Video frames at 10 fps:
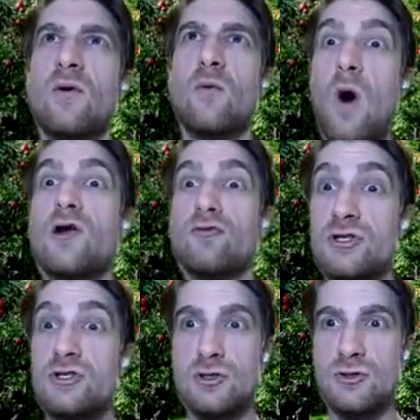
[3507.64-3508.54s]
want to
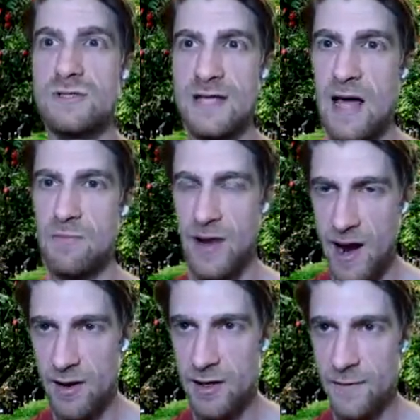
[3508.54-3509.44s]
reduce that
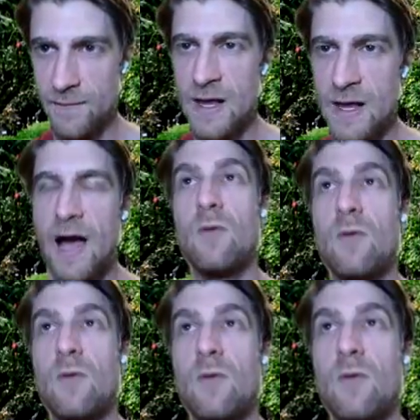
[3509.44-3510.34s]
barrier. I
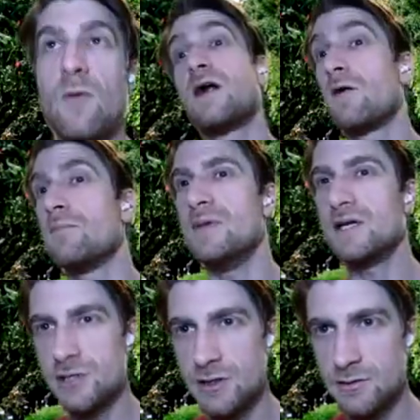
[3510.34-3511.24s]
wouldn't call it our
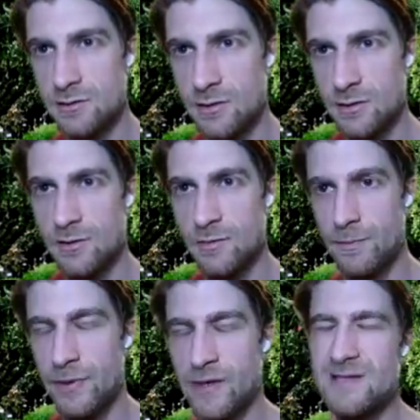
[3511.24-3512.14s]
mission,
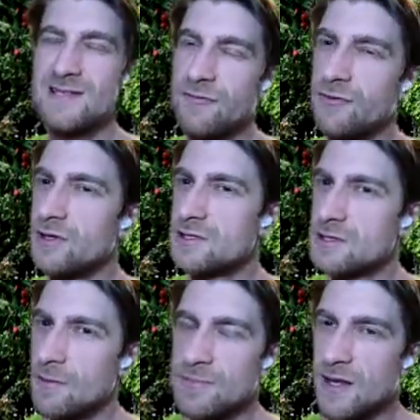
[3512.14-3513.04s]
but it's definitely
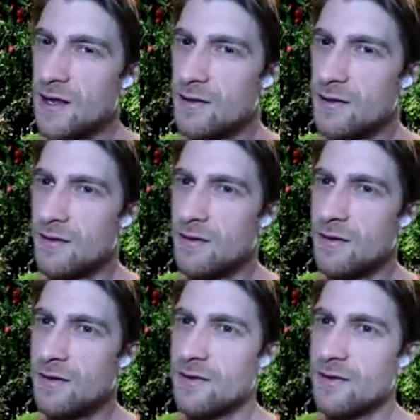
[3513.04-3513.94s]
something
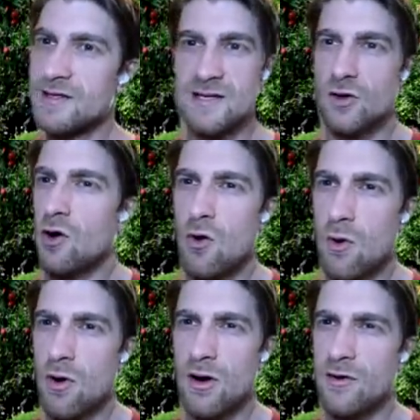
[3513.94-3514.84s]
that's at the
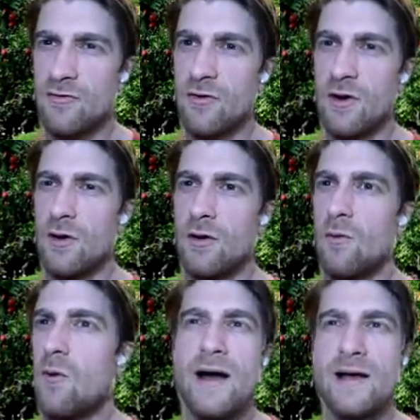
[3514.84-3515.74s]
core of
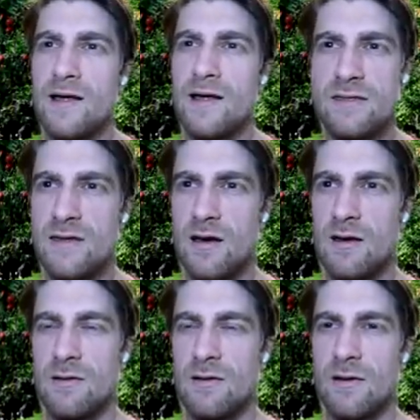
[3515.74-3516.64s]
why I think
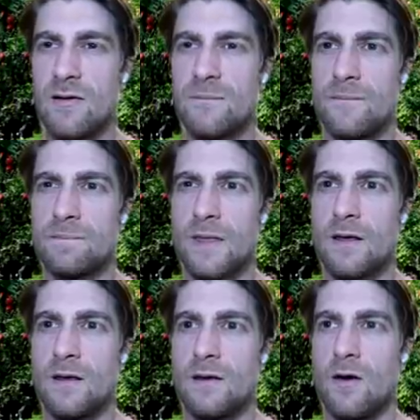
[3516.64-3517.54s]

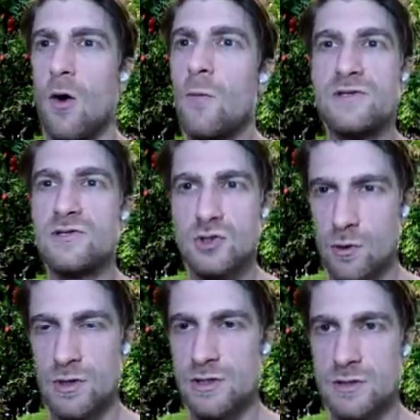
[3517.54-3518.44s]
open
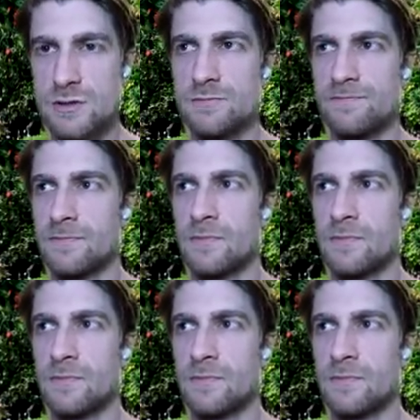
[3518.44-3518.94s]
source